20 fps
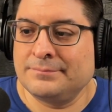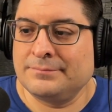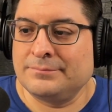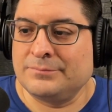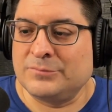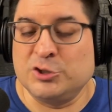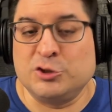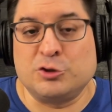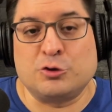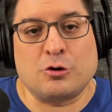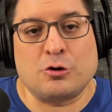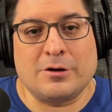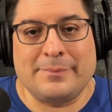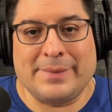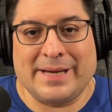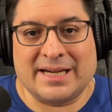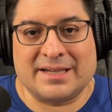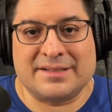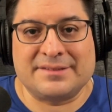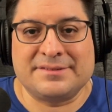
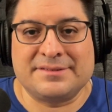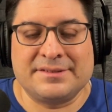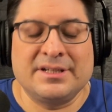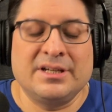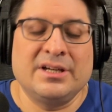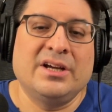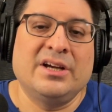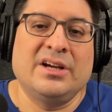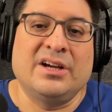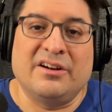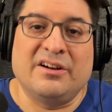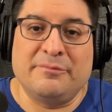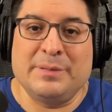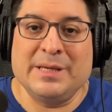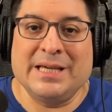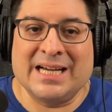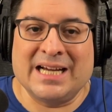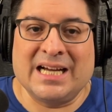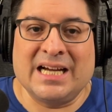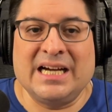drawbacks of
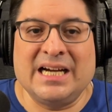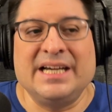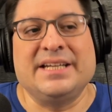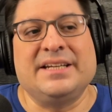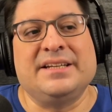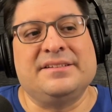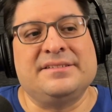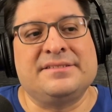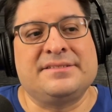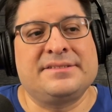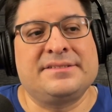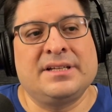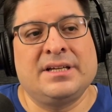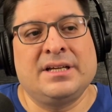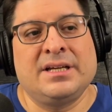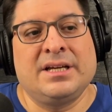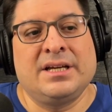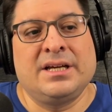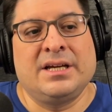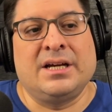being a Hyde is
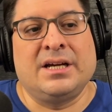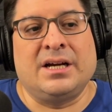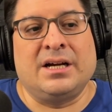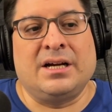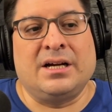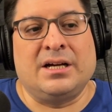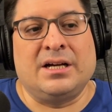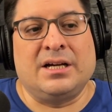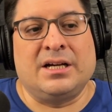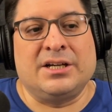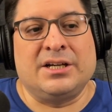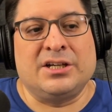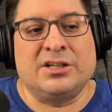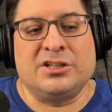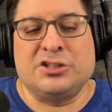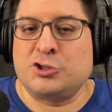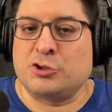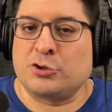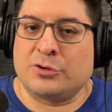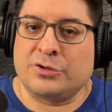a
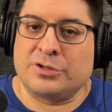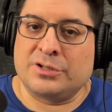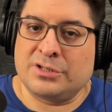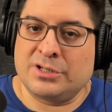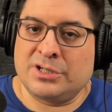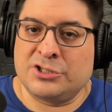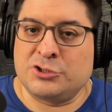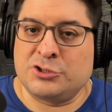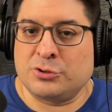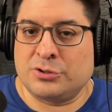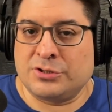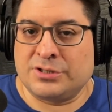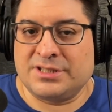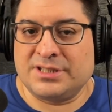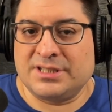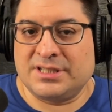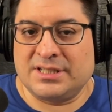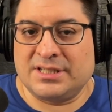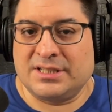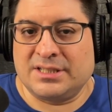short
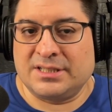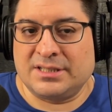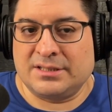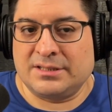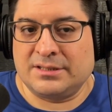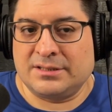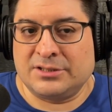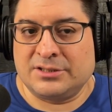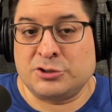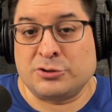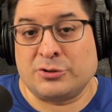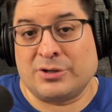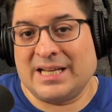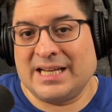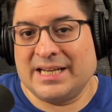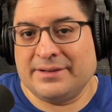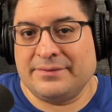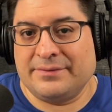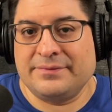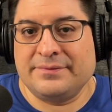
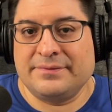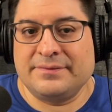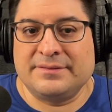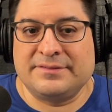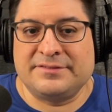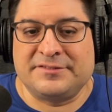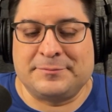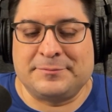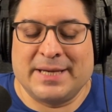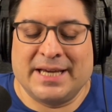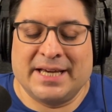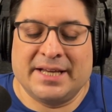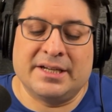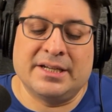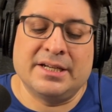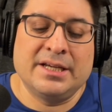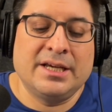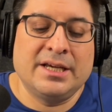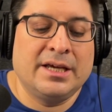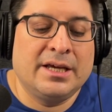life span,
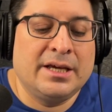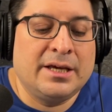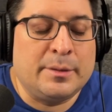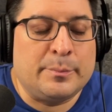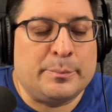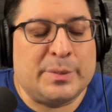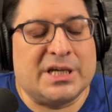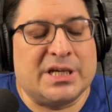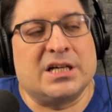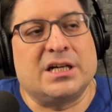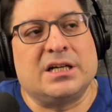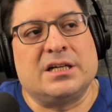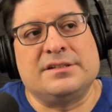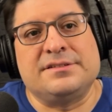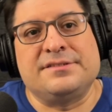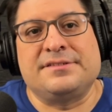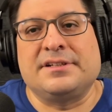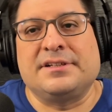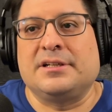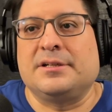
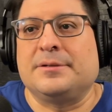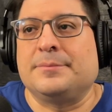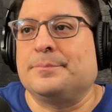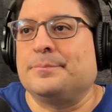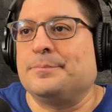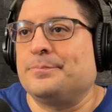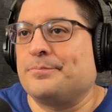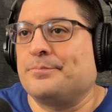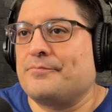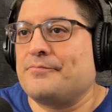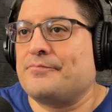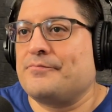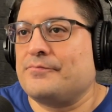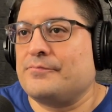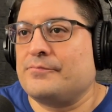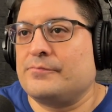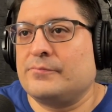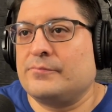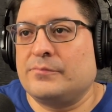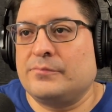because
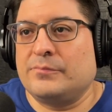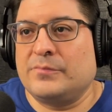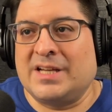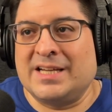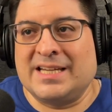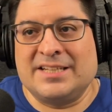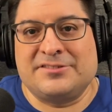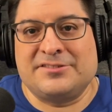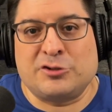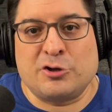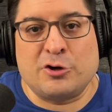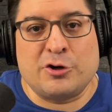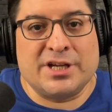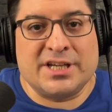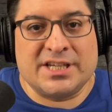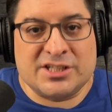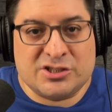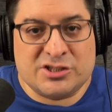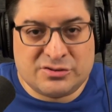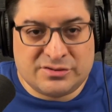I guess turning
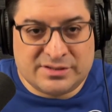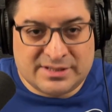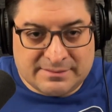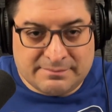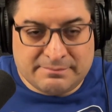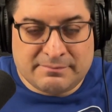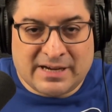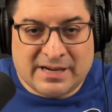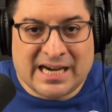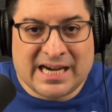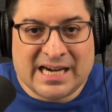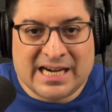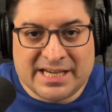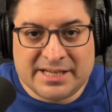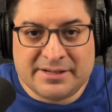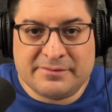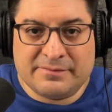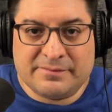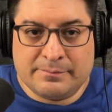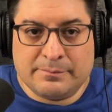into the
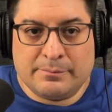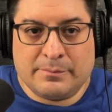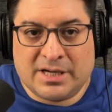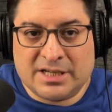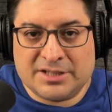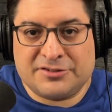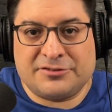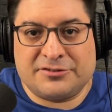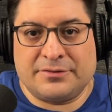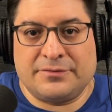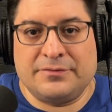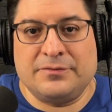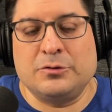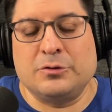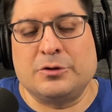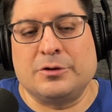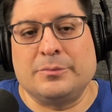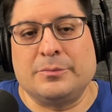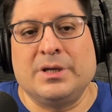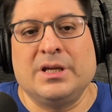Hyde monster
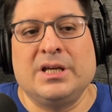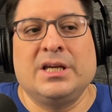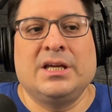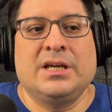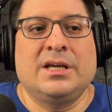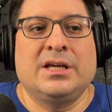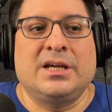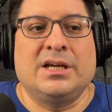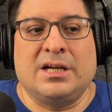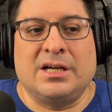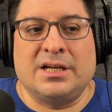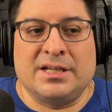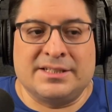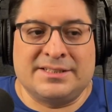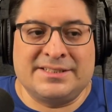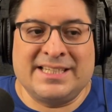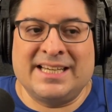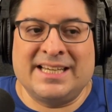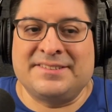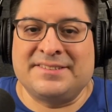form
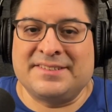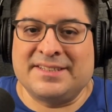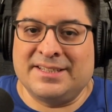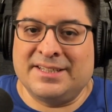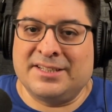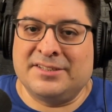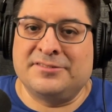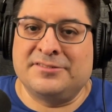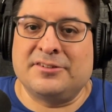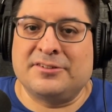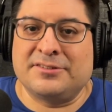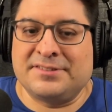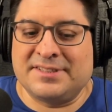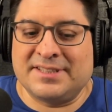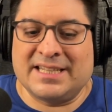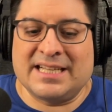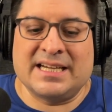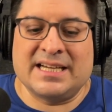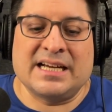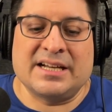exerts a
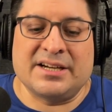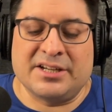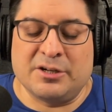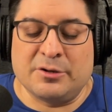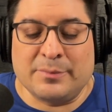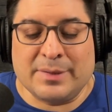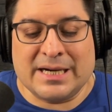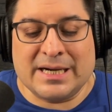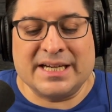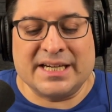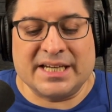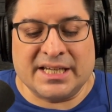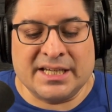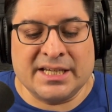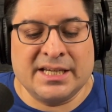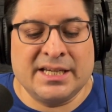lot out of your body.